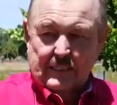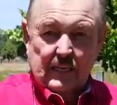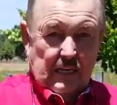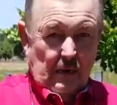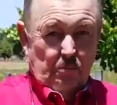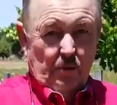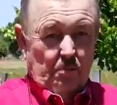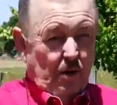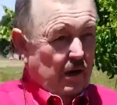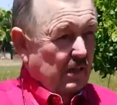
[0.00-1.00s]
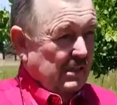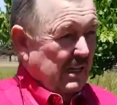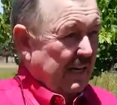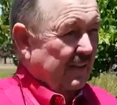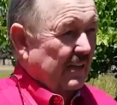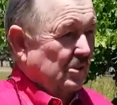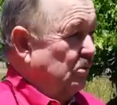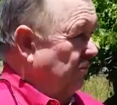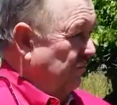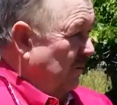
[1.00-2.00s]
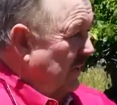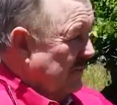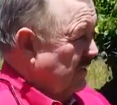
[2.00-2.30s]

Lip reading: a couple of bottles like this will fertilize